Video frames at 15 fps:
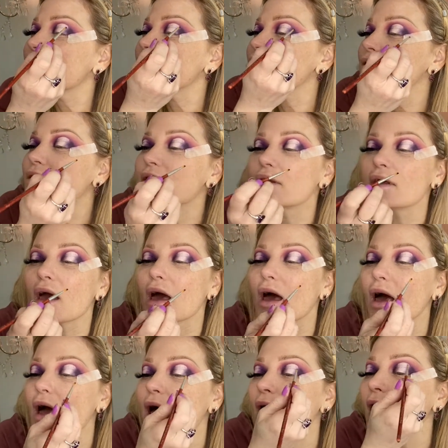the
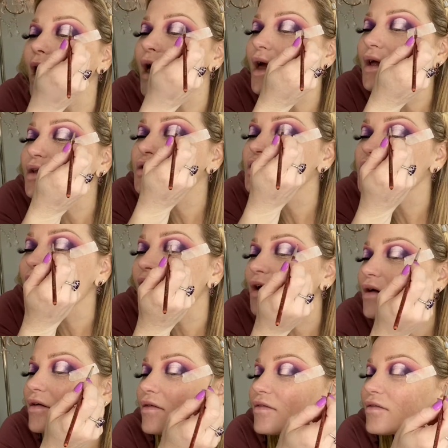edge
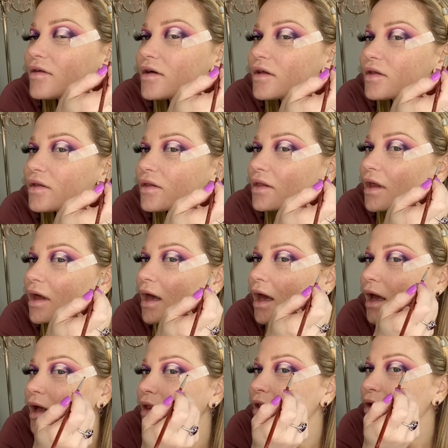of the
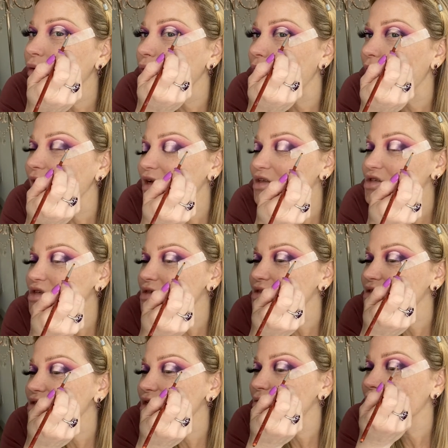halo eye
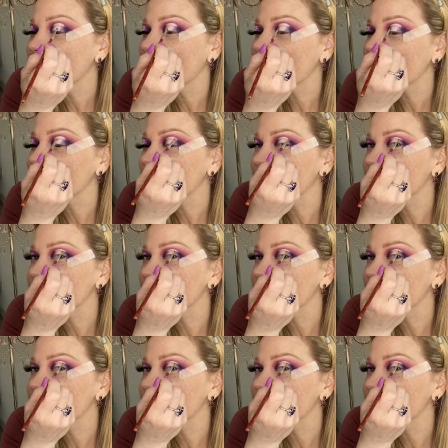just to make